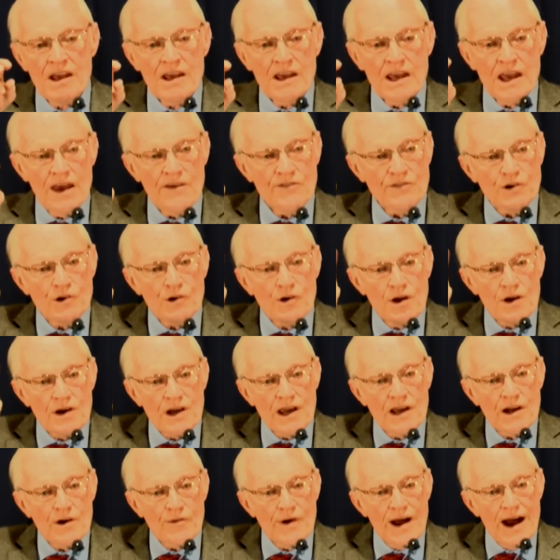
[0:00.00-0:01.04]
If you're
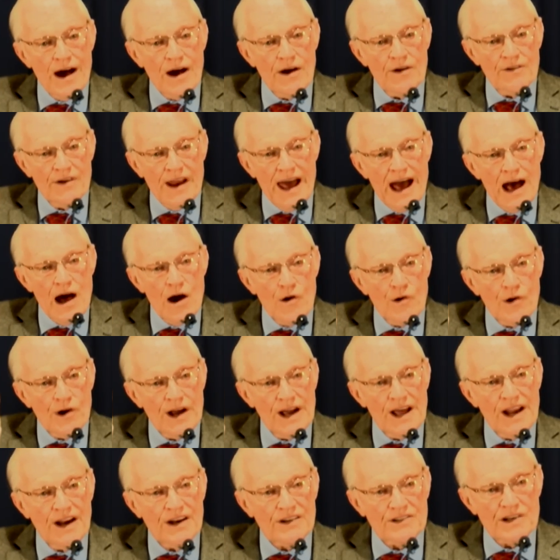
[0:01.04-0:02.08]
looking around now or
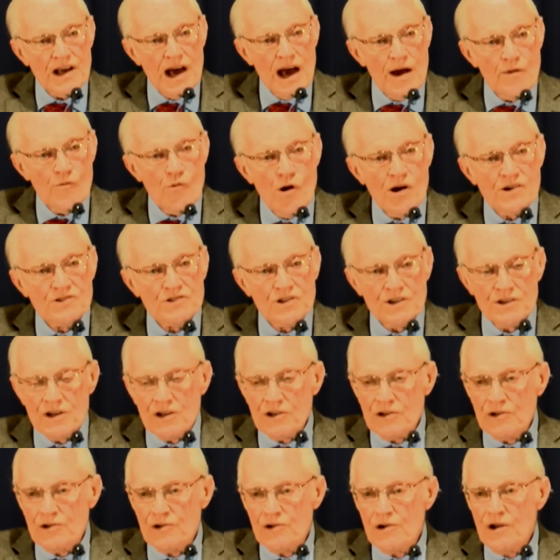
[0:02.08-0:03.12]
anytime what to
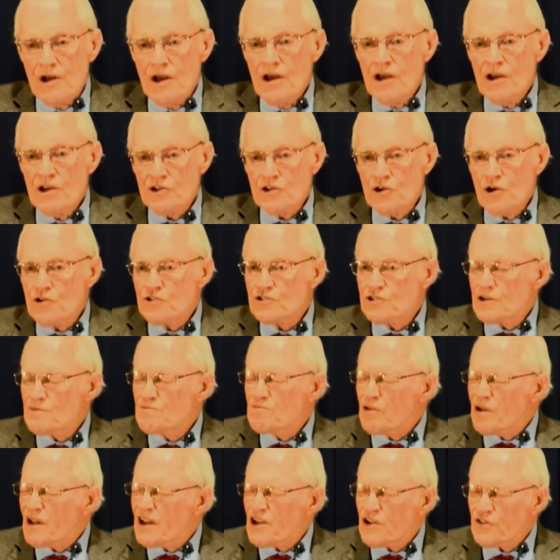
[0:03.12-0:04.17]
do, you should
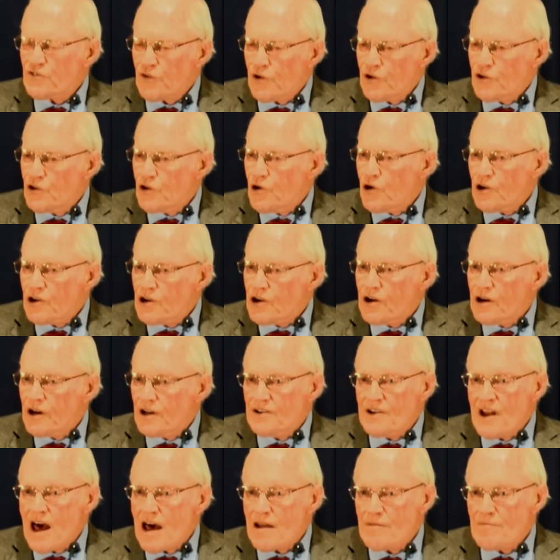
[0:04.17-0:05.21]
please for your
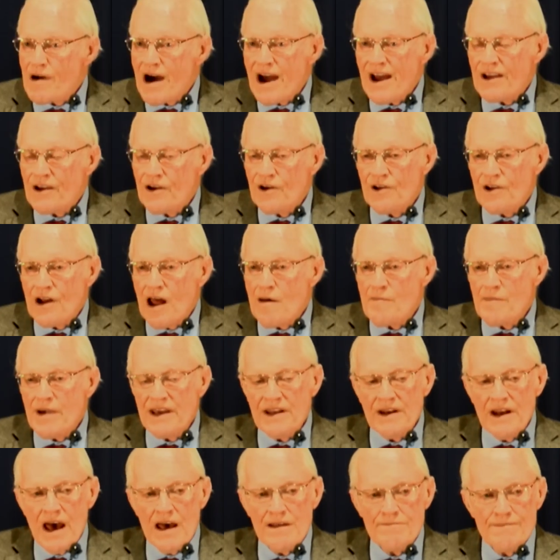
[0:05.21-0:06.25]
good, not my good. I may
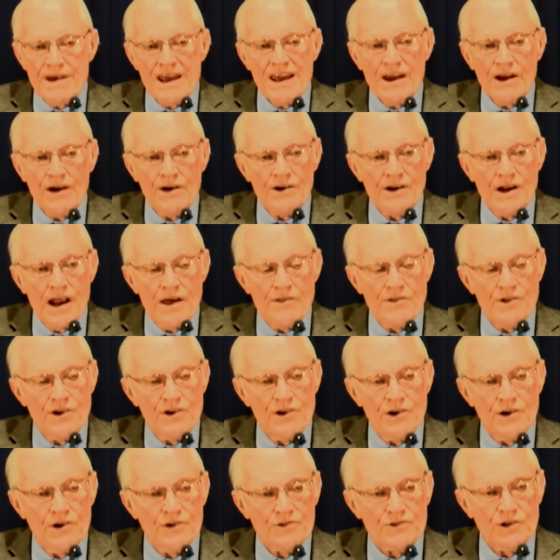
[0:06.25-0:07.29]
not be here another
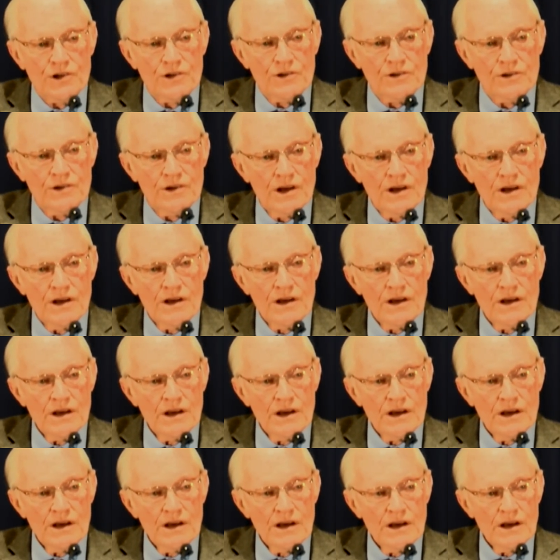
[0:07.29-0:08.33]
year or two.
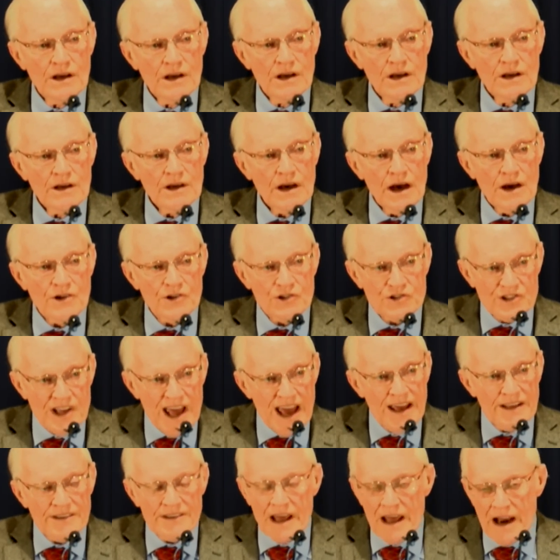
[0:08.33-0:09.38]

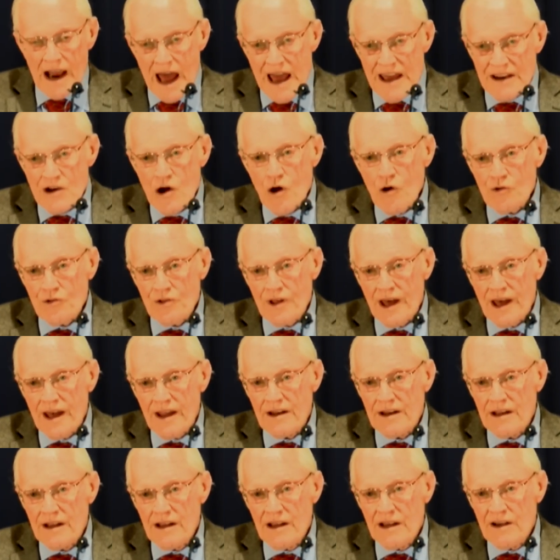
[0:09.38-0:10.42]
Understand that. I know
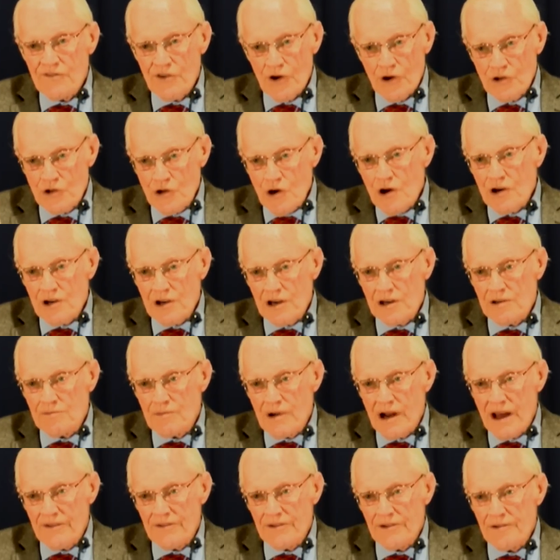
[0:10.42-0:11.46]
that. For your good,
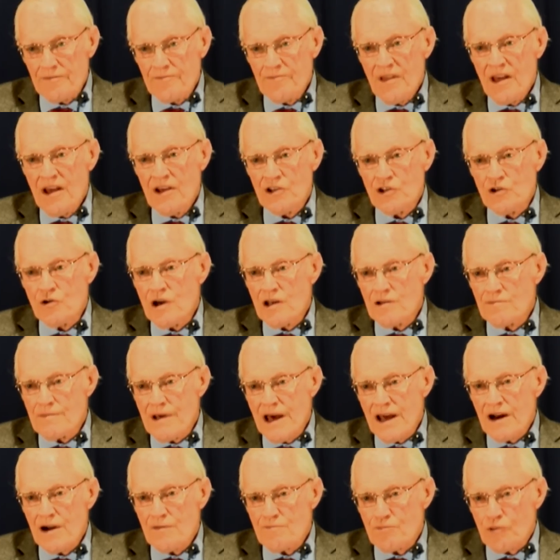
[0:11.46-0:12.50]
brethren, you had
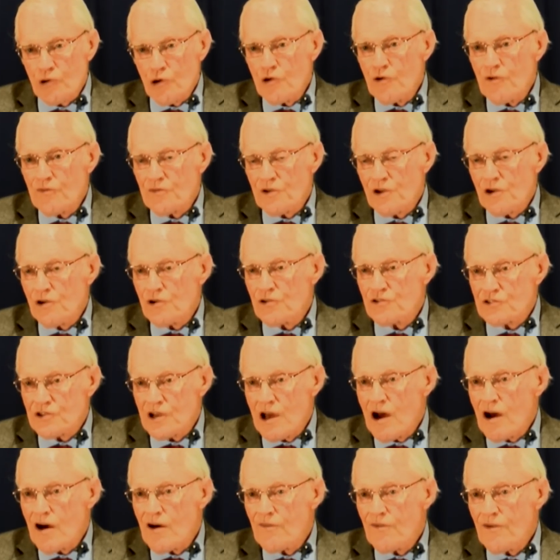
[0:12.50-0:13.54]
better prove to
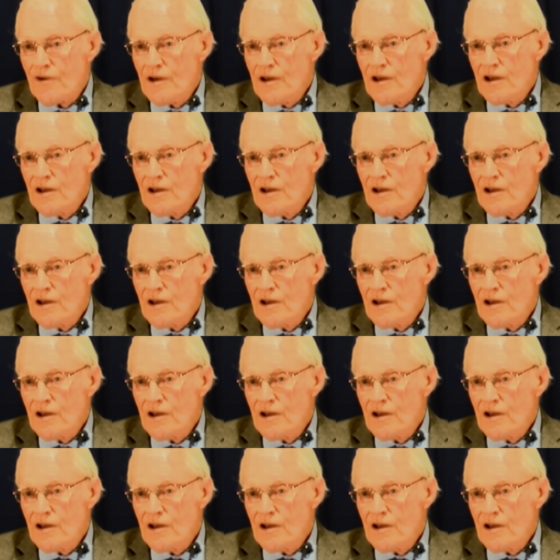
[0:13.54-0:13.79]
yourself